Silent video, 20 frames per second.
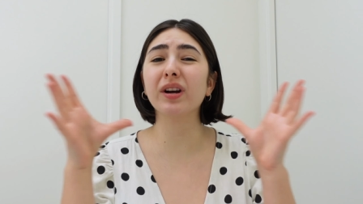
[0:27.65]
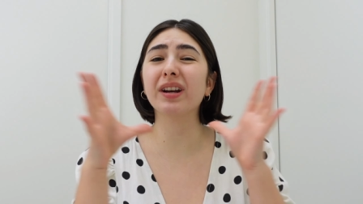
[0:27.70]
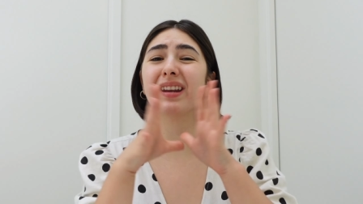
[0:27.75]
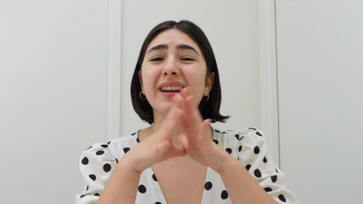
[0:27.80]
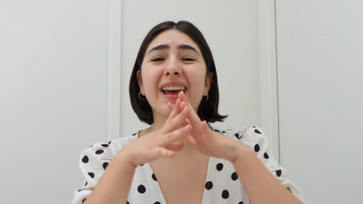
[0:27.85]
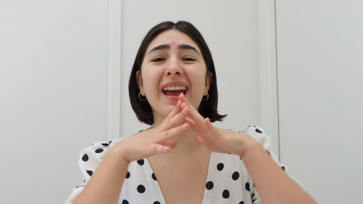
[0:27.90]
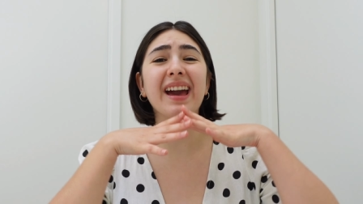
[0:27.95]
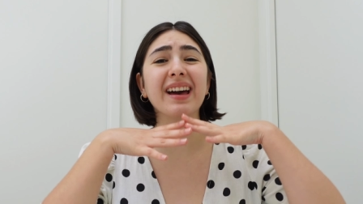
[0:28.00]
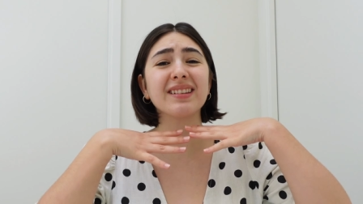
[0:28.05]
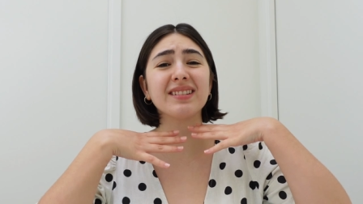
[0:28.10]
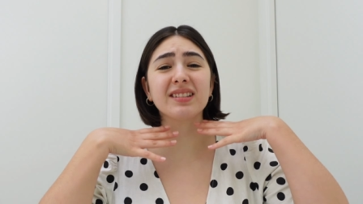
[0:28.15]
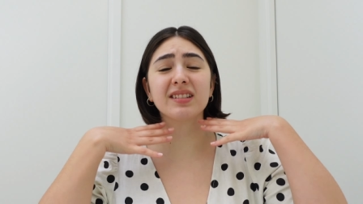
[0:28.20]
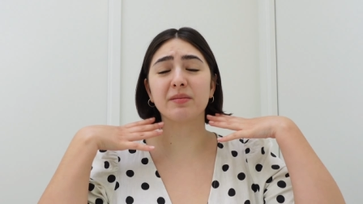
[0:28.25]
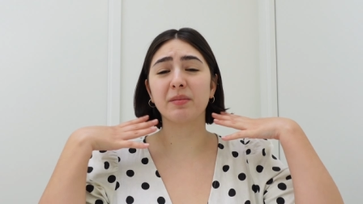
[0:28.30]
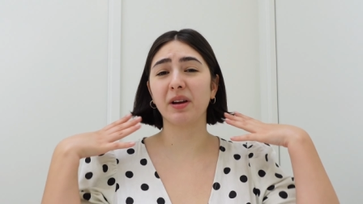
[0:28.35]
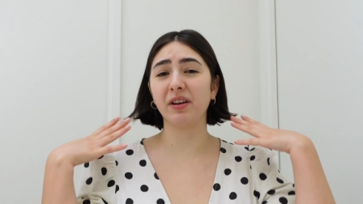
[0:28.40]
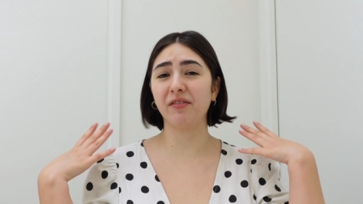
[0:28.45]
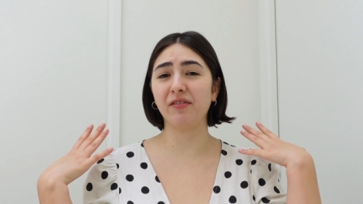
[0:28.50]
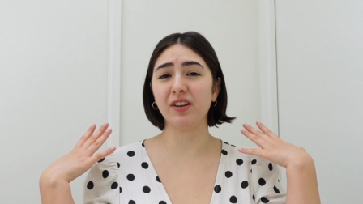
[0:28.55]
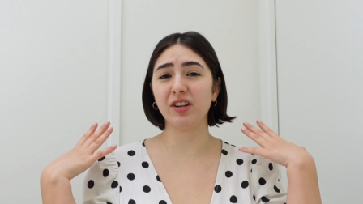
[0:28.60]
It enhances
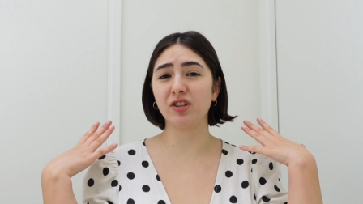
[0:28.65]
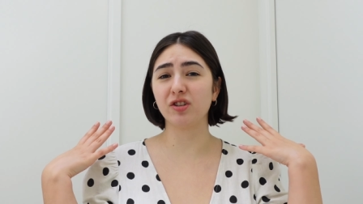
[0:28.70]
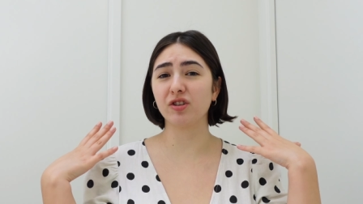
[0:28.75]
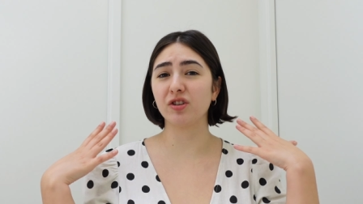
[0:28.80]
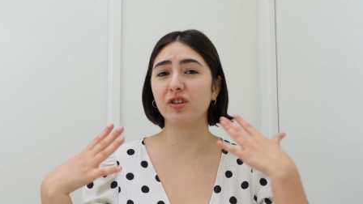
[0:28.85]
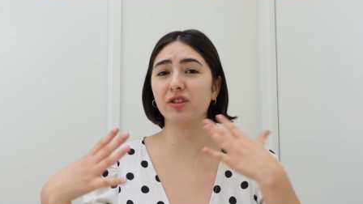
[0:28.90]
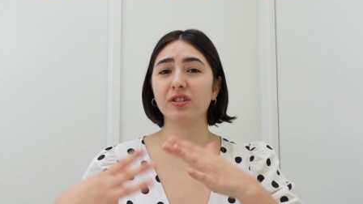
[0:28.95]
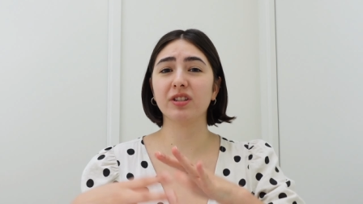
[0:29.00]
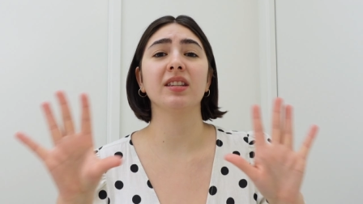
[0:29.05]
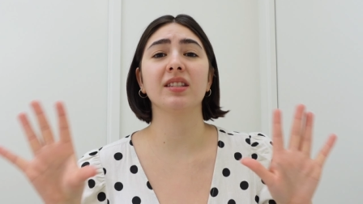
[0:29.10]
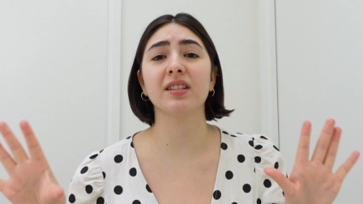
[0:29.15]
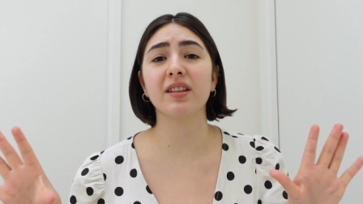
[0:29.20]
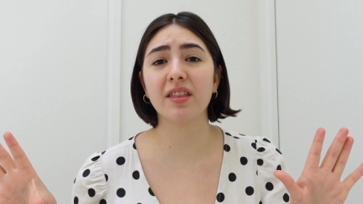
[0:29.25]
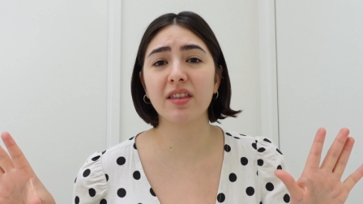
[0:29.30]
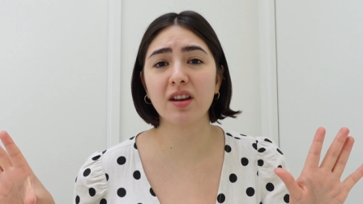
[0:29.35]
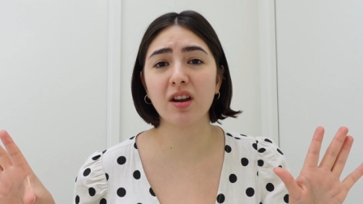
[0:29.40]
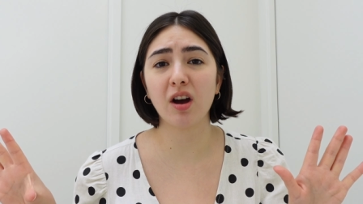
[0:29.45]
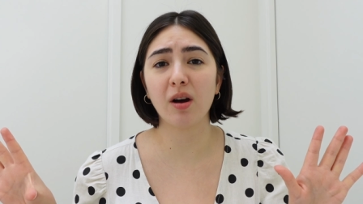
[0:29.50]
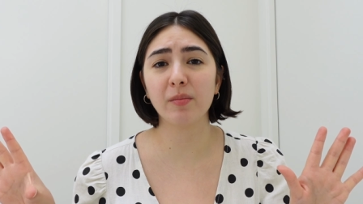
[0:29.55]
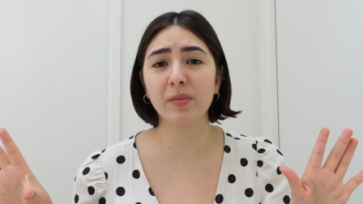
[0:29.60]
my features. It's
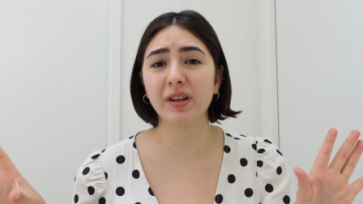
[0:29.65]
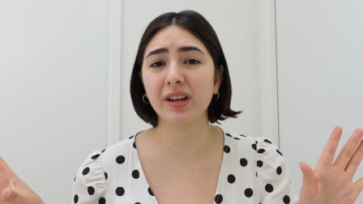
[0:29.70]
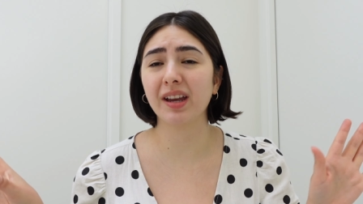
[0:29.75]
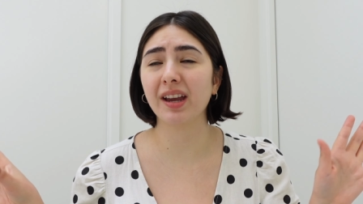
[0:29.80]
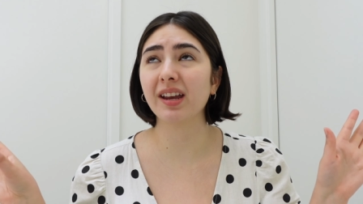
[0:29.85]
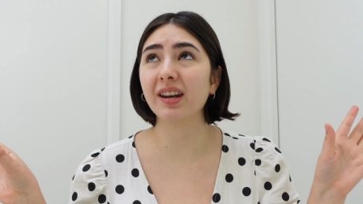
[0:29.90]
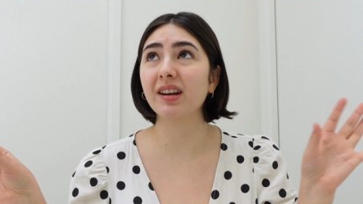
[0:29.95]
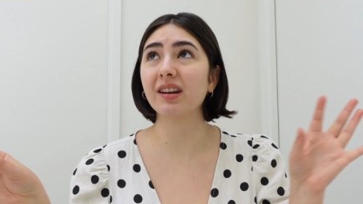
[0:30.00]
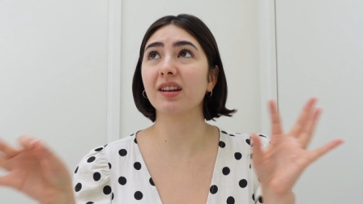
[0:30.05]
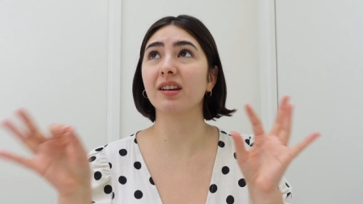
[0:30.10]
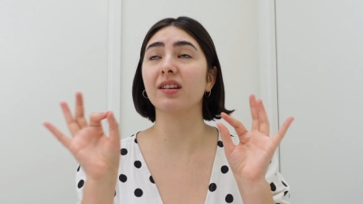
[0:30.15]
nothing complicated.